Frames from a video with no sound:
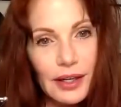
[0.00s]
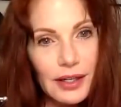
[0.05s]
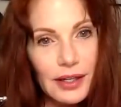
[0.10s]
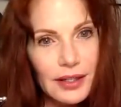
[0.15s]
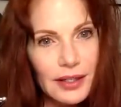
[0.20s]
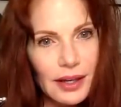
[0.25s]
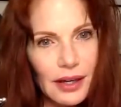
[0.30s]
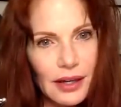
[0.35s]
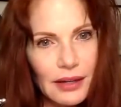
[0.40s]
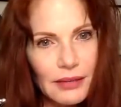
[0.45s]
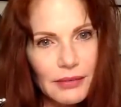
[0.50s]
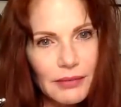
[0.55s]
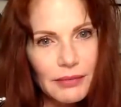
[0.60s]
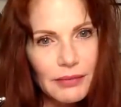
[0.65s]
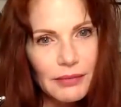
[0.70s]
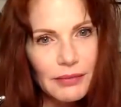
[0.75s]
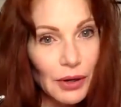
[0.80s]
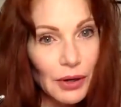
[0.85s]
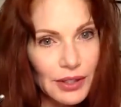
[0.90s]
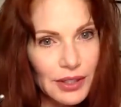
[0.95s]
is
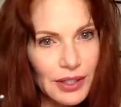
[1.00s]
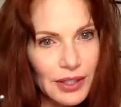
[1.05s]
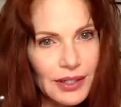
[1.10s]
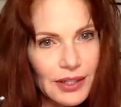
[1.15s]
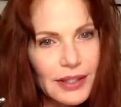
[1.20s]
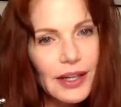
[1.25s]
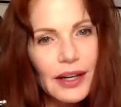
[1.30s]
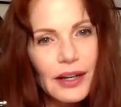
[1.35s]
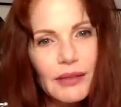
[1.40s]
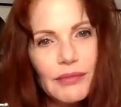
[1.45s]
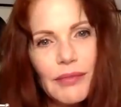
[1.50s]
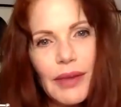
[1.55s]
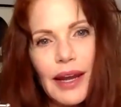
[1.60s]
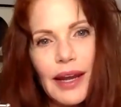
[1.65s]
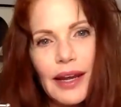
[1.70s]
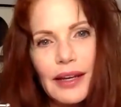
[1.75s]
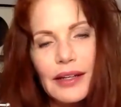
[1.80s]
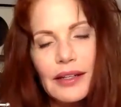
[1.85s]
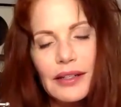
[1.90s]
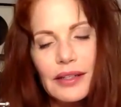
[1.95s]
unpersoned,
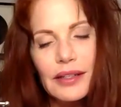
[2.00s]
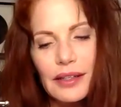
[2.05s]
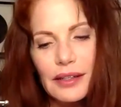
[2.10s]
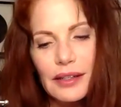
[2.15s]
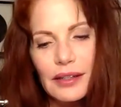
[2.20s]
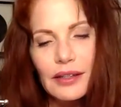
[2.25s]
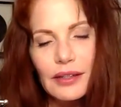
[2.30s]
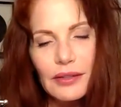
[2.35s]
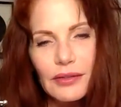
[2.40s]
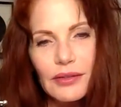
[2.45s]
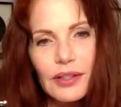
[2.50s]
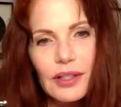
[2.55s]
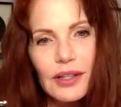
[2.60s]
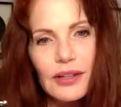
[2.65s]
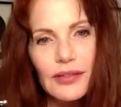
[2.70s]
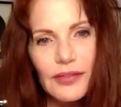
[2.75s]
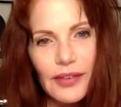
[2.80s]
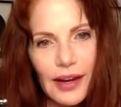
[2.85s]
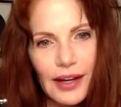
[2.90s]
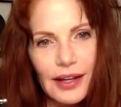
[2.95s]
unmanned, due to
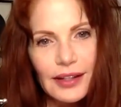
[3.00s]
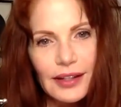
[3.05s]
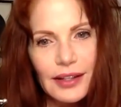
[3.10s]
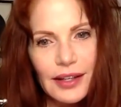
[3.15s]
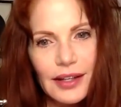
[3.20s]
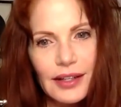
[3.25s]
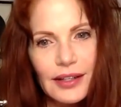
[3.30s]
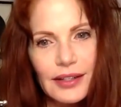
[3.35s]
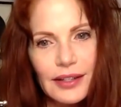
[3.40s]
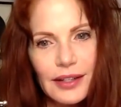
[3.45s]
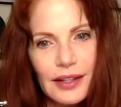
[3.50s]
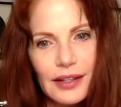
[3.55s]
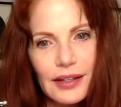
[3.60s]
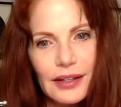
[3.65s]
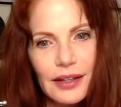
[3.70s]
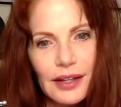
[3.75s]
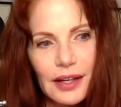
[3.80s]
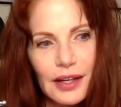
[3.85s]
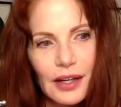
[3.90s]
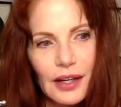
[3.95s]
the fact that,
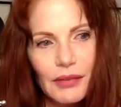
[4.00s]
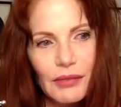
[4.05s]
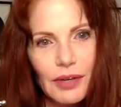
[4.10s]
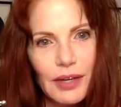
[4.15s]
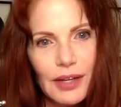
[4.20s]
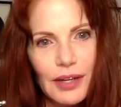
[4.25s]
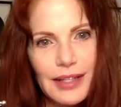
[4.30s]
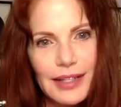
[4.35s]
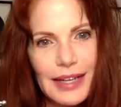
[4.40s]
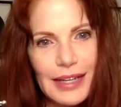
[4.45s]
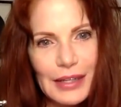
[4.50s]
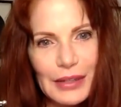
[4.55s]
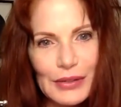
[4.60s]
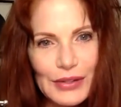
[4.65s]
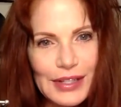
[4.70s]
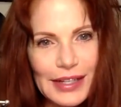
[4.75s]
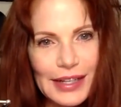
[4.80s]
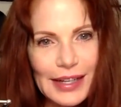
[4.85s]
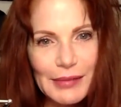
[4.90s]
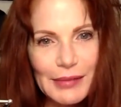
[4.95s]
what do they say?
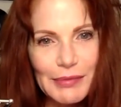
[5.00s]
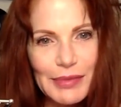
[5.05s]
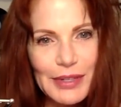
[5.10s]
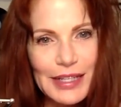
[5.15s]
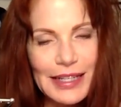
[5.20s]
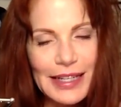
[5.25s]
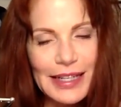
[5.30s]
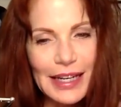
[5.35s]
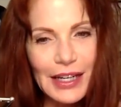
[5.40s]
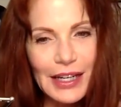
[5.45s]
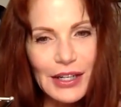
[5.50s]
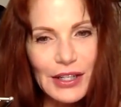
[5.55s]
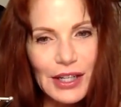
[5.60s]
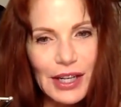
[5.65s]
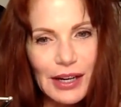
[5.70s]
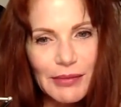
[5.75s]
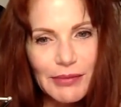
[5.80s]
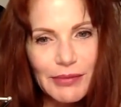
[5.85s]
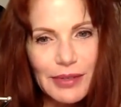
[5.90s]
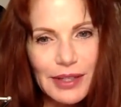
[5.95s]
Loose lips sink
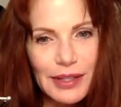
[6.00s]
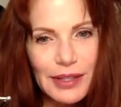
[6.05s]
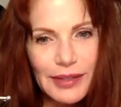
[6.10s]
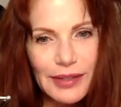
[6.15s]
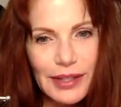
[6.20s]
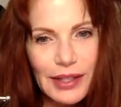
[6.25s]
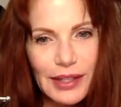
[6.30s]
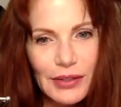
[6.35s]
ships. I mean,